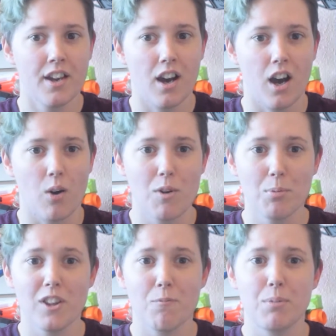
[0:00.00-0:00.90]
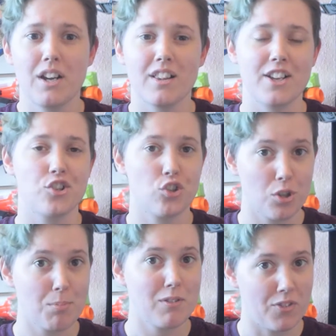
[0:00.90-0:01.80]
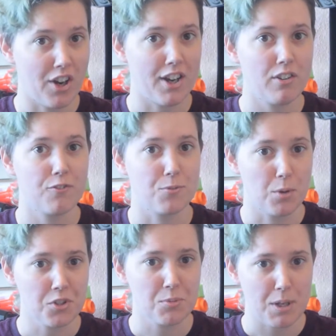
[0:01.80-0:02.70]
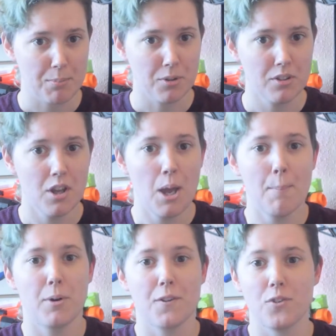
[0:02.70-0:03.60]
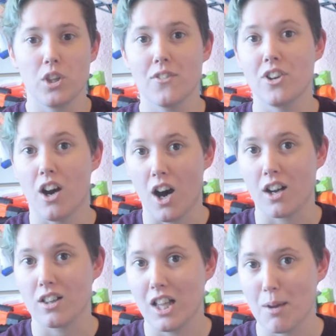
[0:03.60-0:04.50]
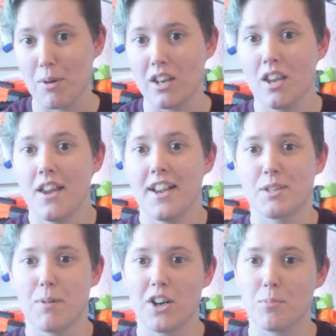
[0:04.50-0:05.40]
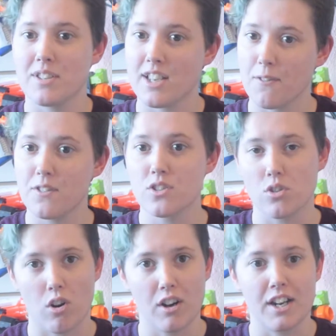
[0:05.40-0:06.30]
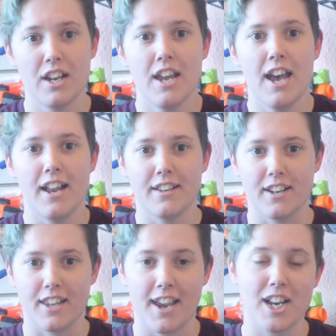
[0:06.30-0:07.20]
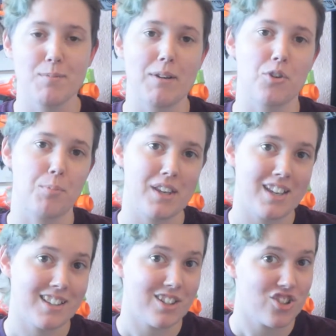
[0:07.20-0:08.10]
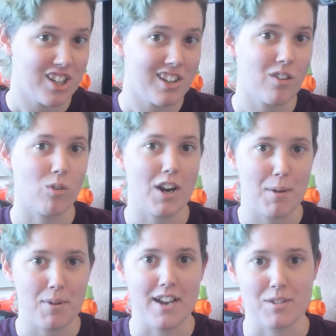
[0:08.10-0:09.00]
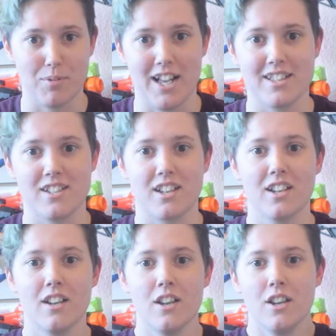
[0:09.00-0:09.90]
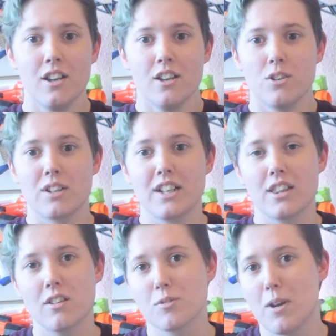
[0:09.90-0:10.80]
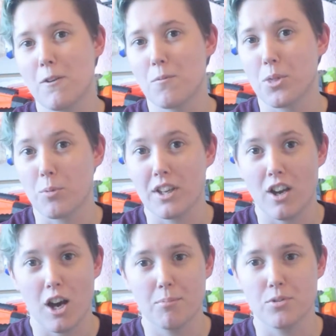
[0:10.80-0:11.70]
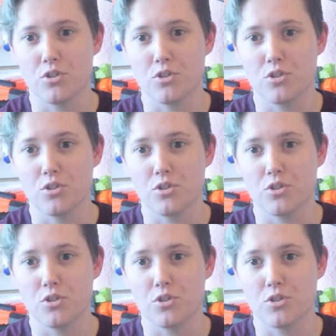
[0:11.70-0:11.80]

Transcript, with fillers: Uh, we believe P L A should be fine for most people, but if you live in a hot climate, it's better to be safe than sorry and get a cage made with P E T G or A B S plastic. You can get those made from three D Hubs or